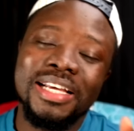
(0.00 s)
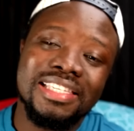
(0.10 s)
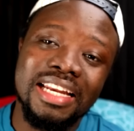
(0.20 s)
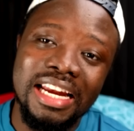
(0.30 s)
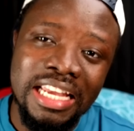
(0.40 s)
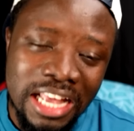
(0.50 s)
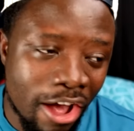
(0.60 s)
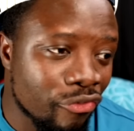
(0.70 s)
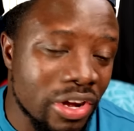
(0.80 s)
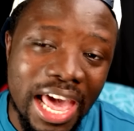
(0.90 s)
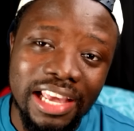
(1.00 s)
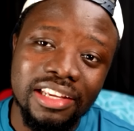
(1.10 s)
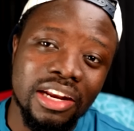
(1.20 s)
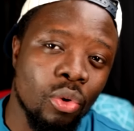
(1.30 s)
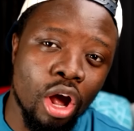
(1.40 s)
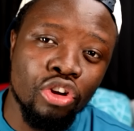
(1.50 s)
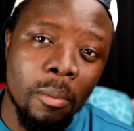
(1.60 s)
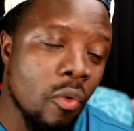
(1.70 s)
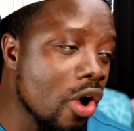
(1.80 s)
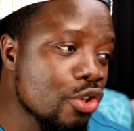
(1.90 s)
Personally, I feel like the
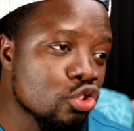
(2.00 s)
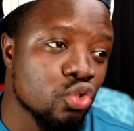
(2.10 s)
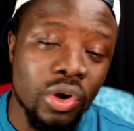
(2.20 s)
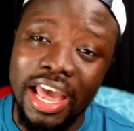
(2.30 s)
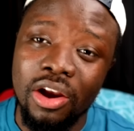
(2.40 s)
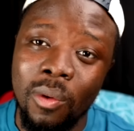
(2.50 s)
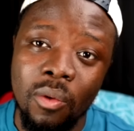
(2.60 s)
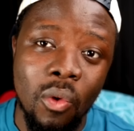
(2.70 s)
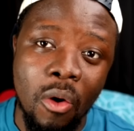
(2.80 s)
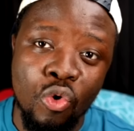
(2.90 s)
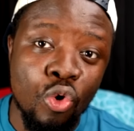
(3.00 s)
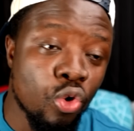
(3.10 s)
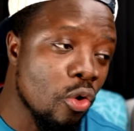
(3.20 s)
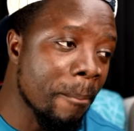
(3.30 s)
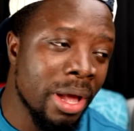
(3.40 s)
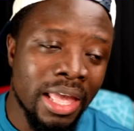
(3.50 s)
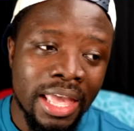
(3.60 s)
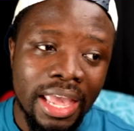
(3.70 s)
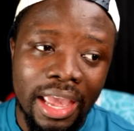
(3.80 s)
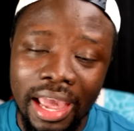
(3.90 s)
condom were useful and what wahurum
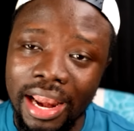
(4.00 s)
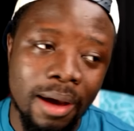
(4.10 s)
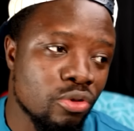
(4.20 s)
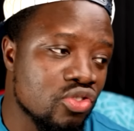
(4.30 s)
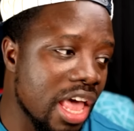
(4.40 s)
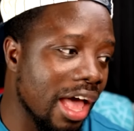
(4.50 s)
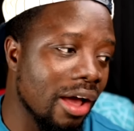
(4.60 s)
and I was